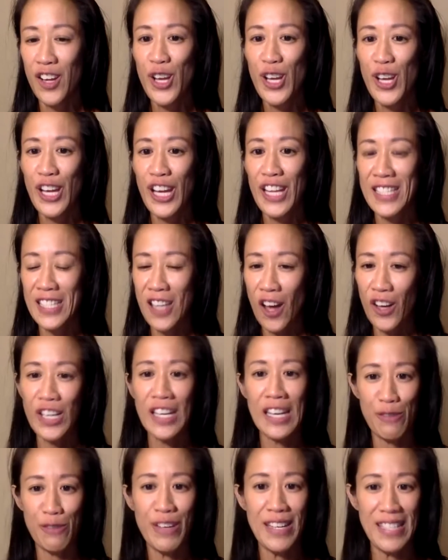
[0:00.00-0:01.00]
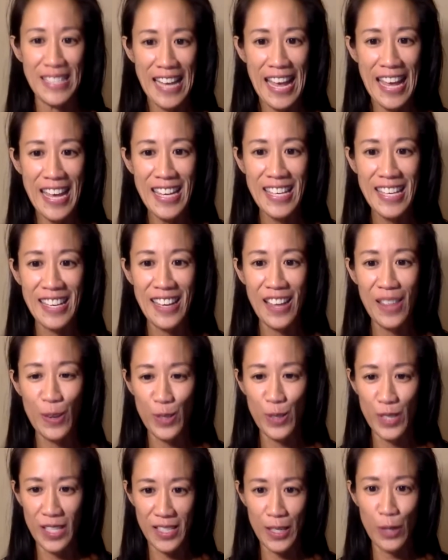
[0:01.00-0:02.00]
it's not a give and take and
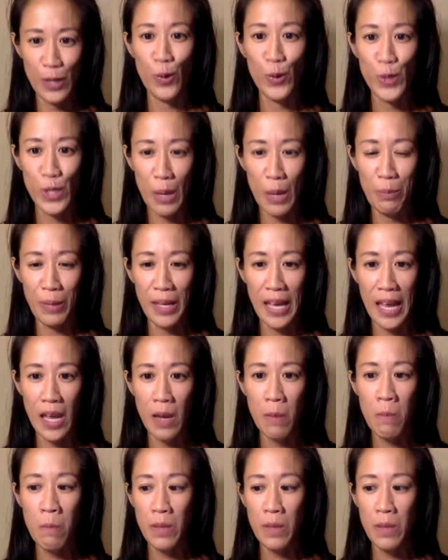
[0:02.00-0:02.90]
there's a zero-sum game,